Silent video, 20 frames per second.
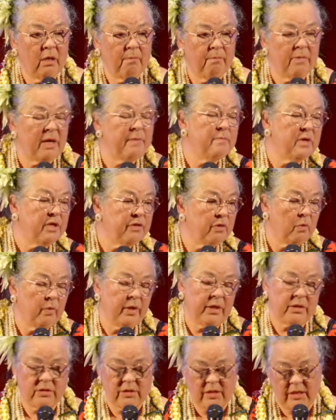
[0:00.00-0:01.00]
My mother
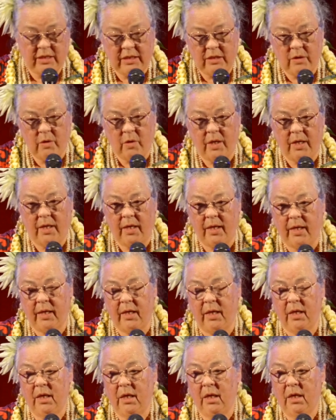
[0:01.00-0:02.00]
went to Hilo
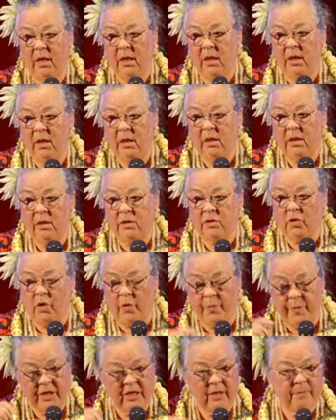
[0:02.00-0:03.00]
to
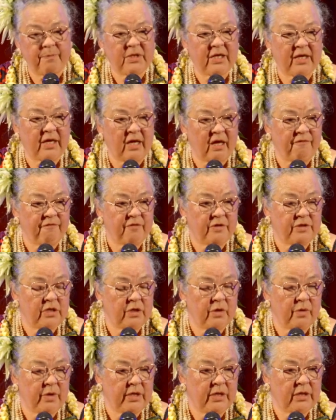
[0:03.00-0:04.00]
open up the
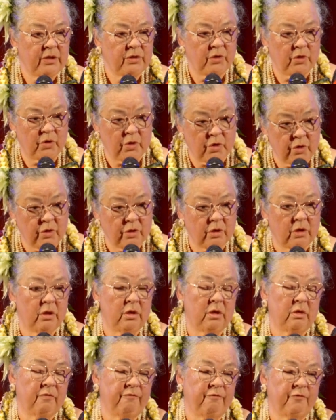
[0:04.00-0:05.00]
cafeteria, to cook
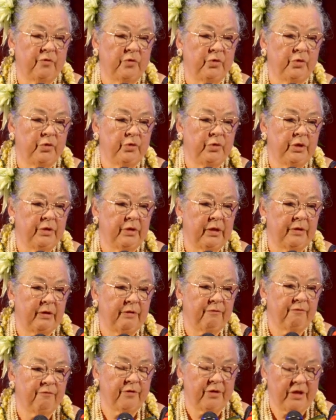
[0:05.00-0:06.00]
food
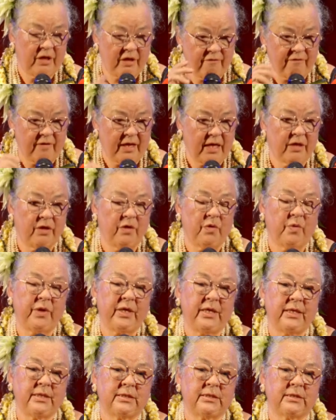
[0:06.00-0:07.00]
for the
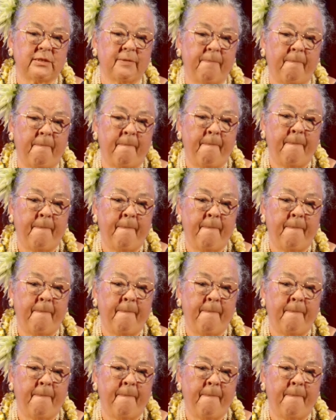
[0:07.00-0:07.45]
evacuees.